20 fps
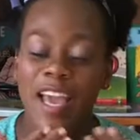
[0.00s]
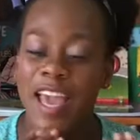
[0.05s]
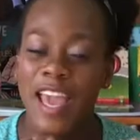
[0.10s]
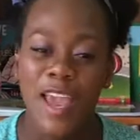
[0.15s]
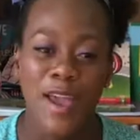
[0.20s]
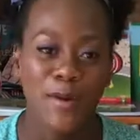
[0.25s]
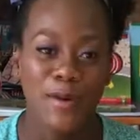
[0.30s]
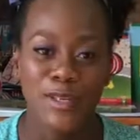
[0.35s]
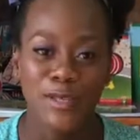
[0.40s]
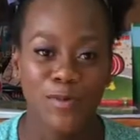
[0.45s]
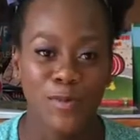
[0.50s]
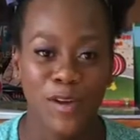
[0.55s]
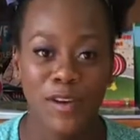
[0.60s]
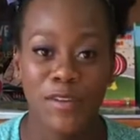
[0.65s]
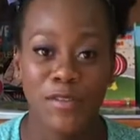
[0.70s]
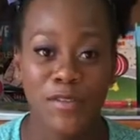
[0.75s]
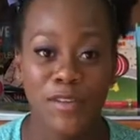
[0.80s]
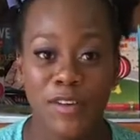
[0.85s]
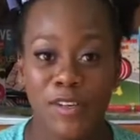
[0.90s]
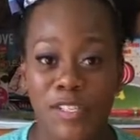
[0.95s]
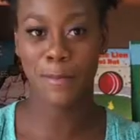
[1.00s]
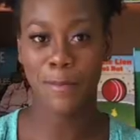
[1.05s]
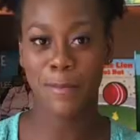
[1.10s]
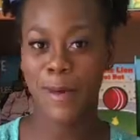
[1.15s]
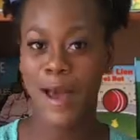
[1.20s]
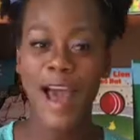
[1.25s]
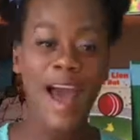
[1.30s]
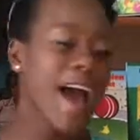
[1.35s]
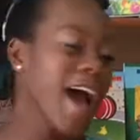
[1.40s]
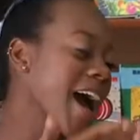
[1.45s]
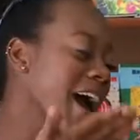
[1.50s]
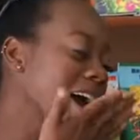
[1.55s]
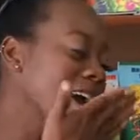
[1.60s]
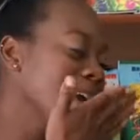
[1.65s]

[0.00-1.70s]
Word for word: It was wonderful. Bye!